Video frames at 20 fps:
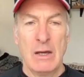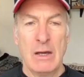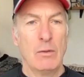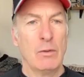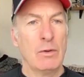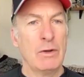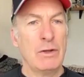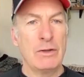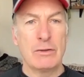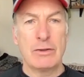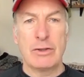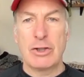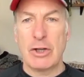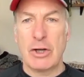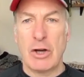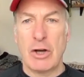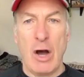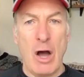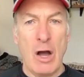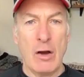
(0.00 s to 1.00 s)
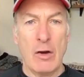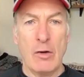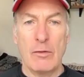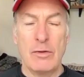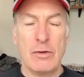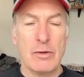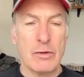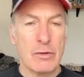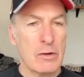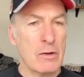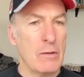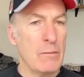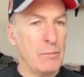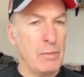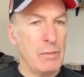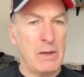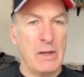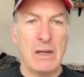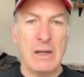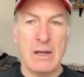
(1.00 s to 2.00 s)
When you're Chicago, you're
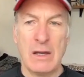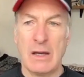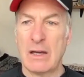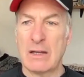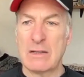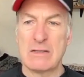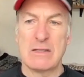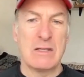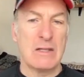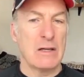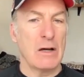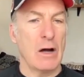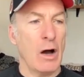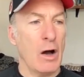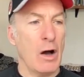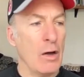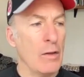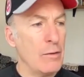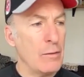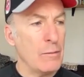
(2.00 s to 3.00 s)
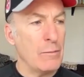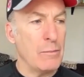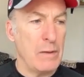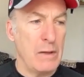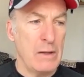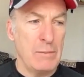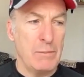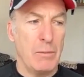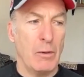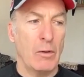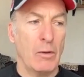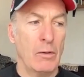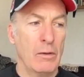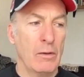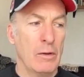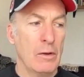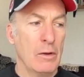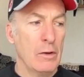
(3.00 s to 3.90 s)
competing against the other people